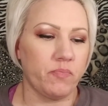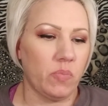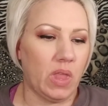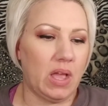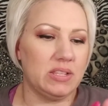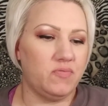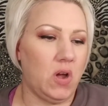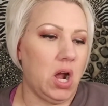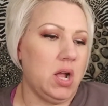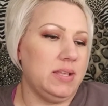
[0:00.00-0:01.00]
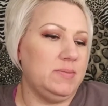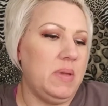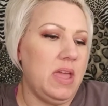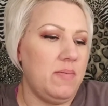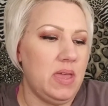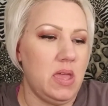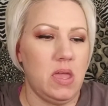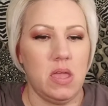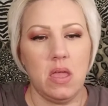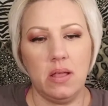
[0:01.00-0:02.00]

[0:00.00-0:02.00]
as far as maybe,